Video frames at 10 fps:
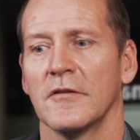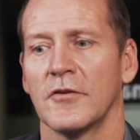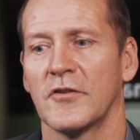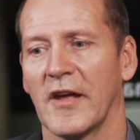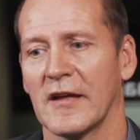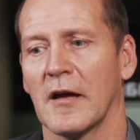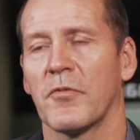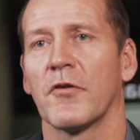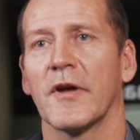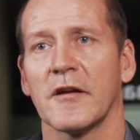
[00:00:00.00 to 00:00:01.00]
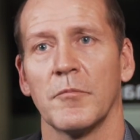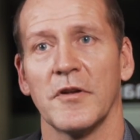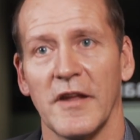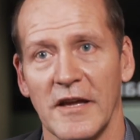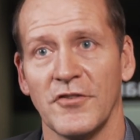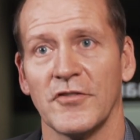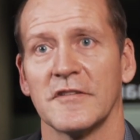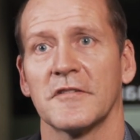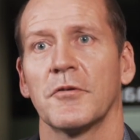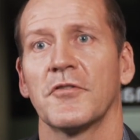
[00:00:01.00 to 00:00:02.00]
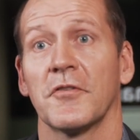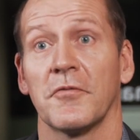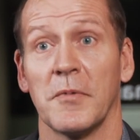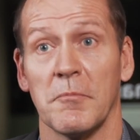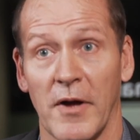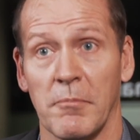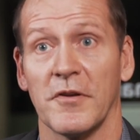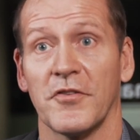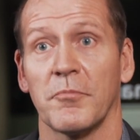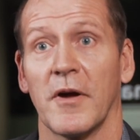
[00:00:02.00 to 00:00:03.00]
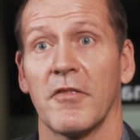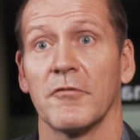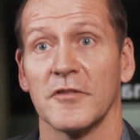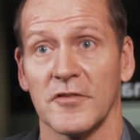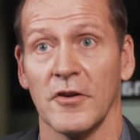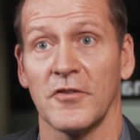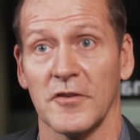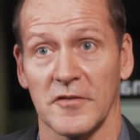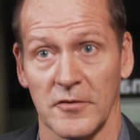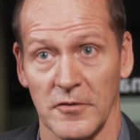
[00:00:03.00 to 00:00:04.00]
to take up the recommendations which have been published by the researchers